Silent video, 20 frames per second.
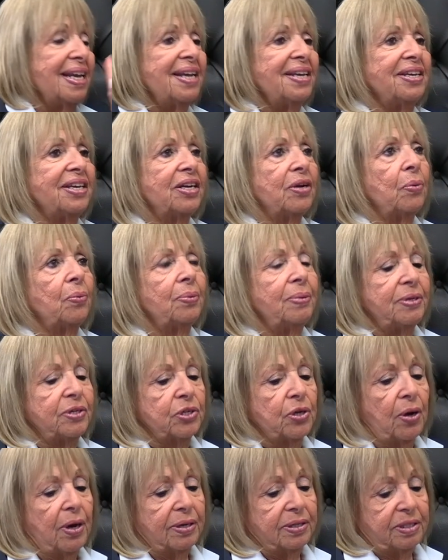Really. When we
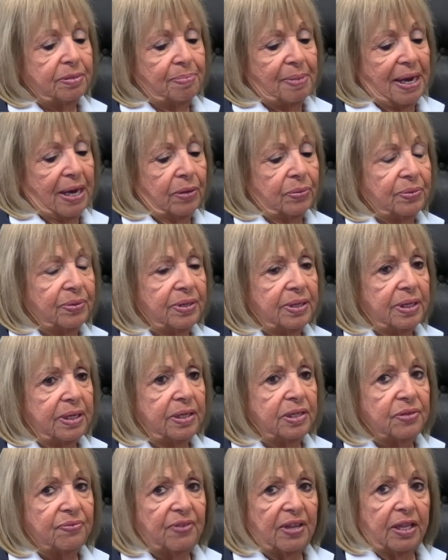talked about the
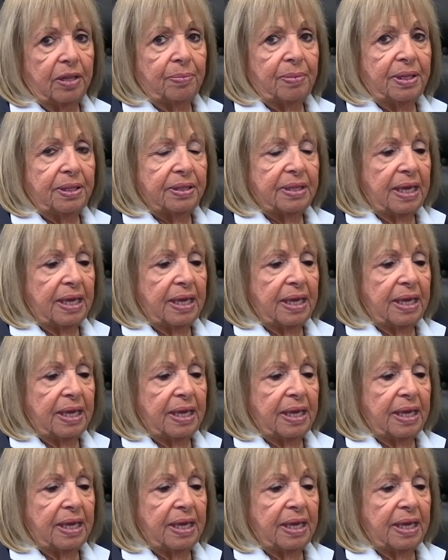development